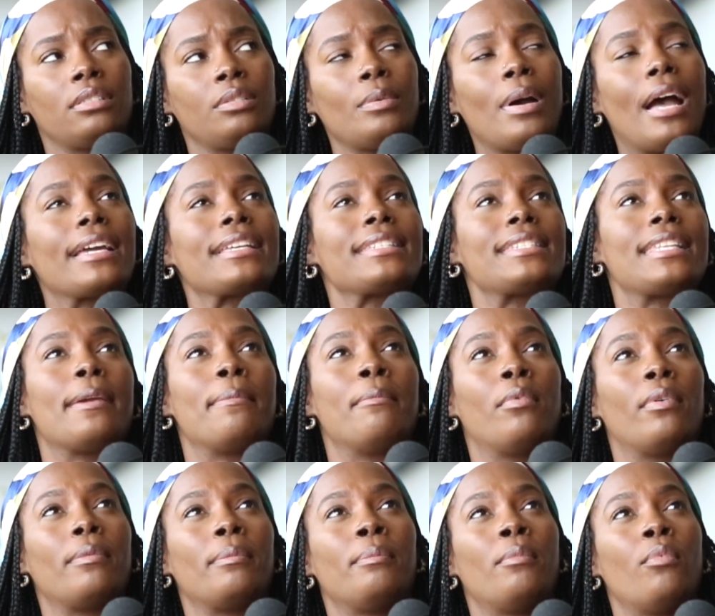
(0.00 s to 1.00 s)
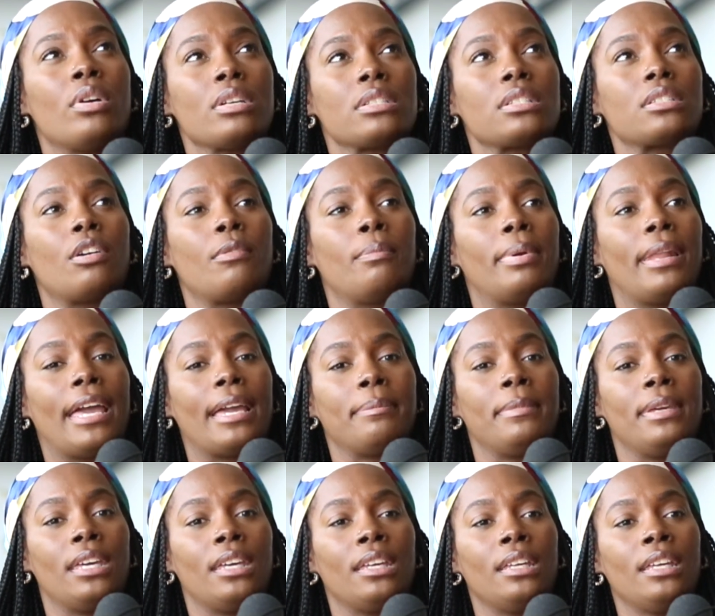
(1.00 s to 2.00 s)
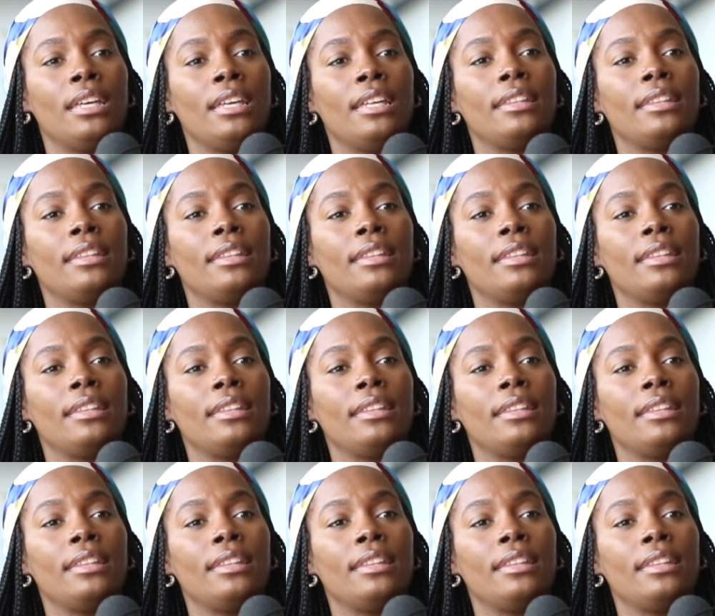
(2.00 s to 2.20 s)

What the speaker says: Well, I can say more so black men,